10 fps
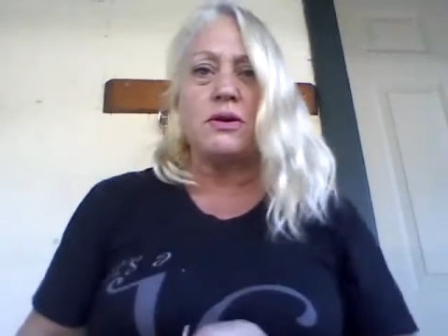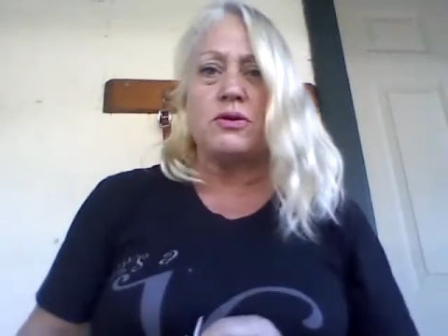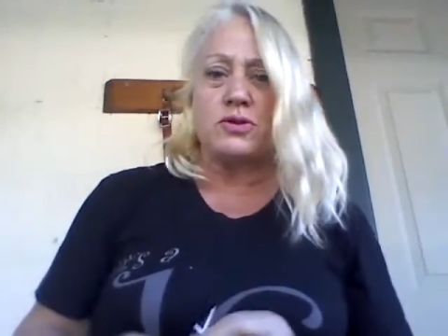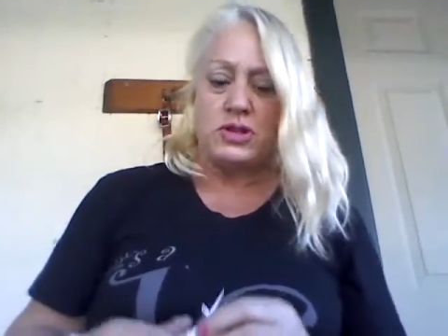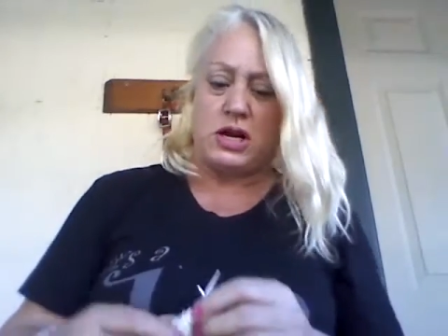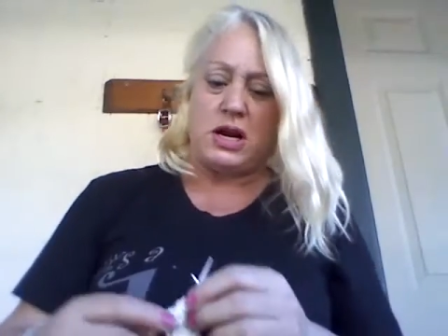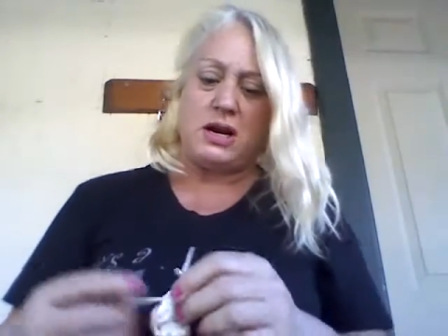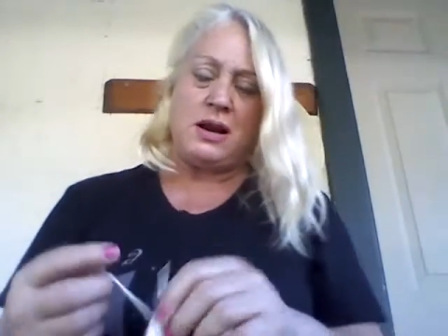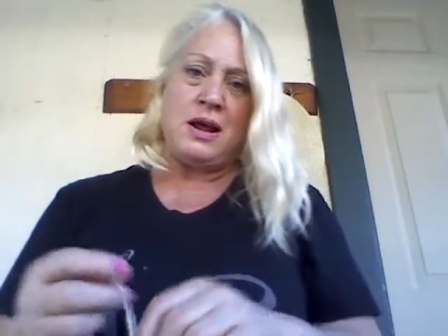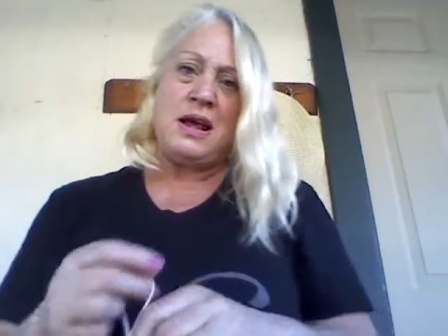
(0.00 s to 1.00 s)
and
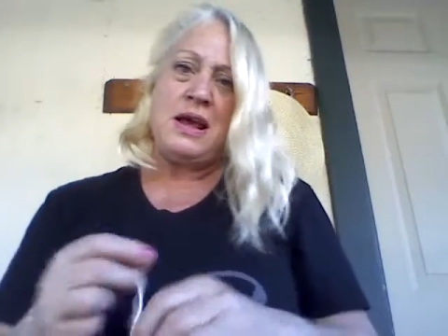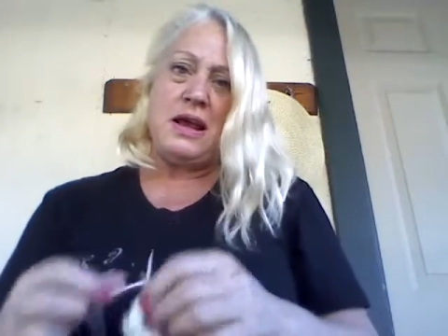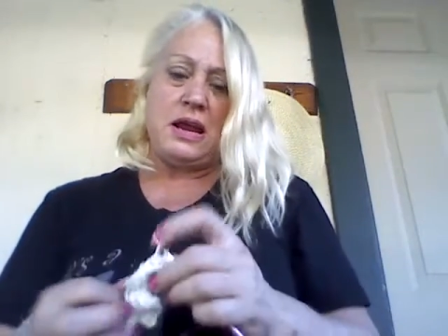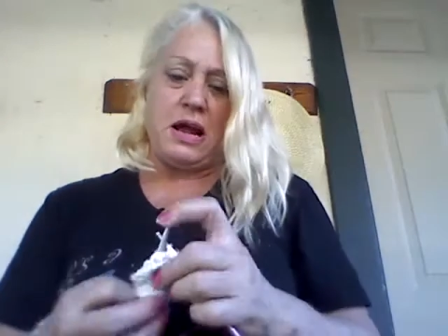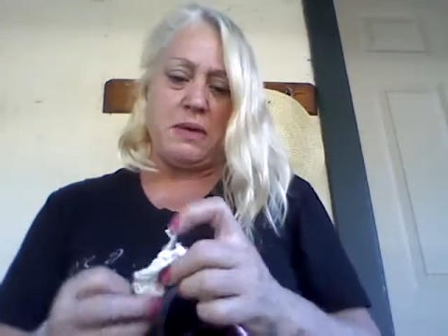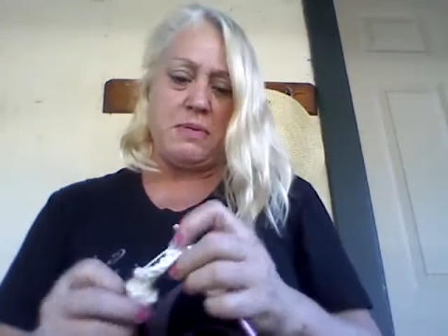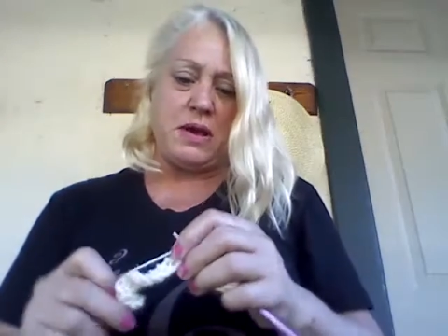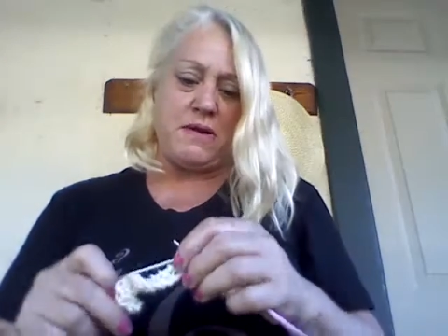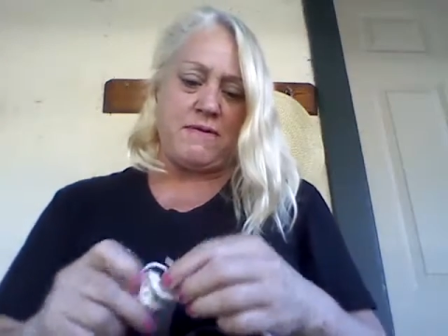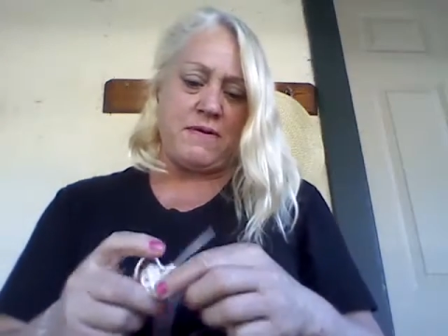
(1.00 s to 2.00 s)
Crocheting, and I'm
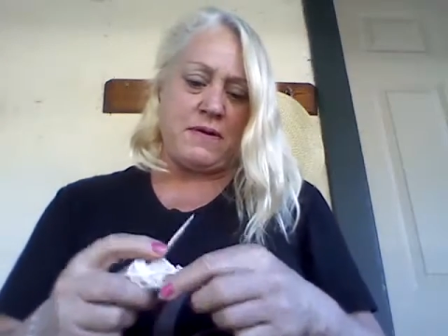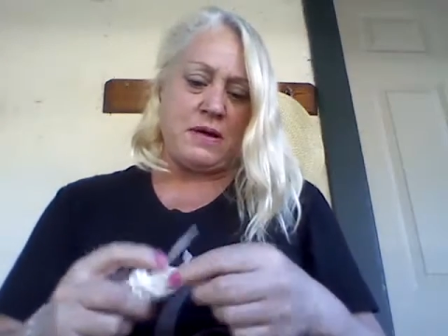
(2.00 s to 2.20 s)
Eve.